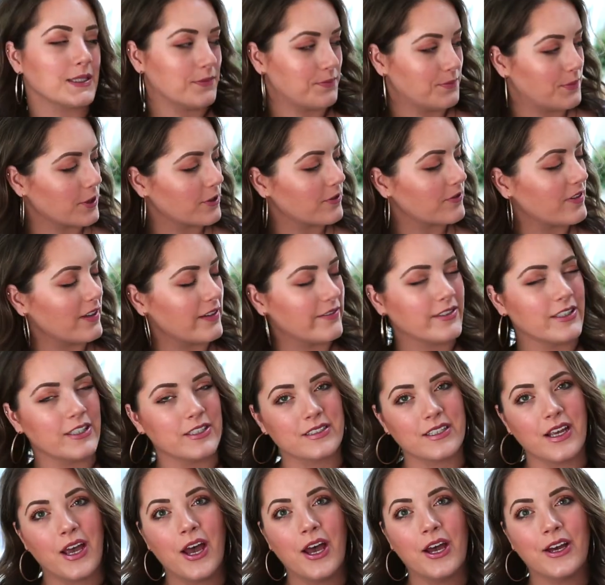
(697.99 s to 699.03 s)
and book
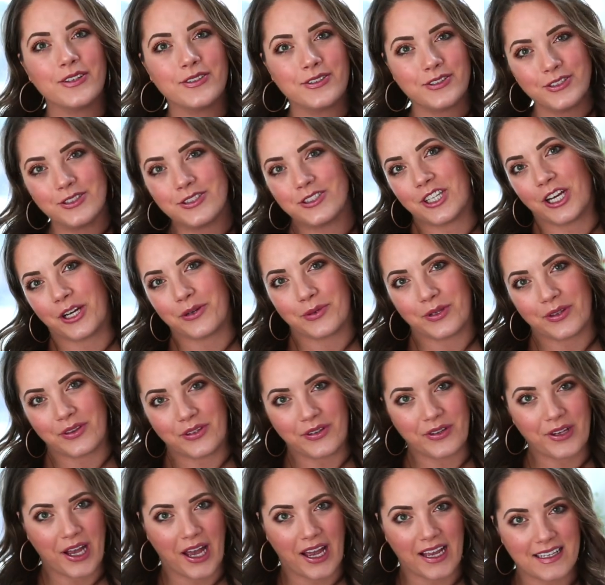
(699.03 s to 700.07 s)
favorites to share with
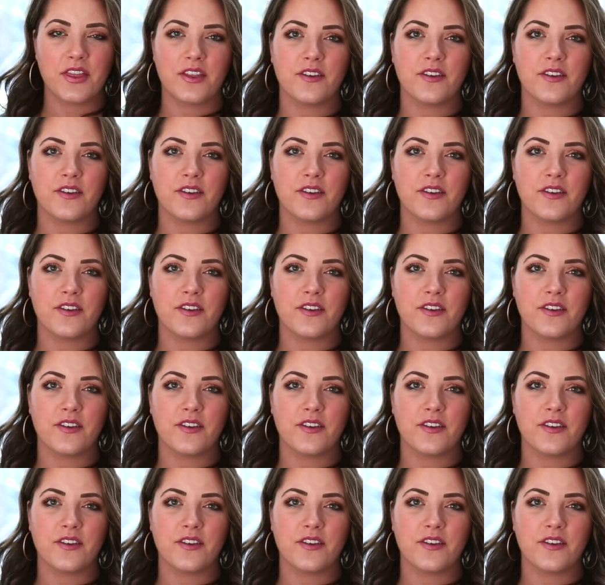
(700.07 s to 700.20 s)
you guys.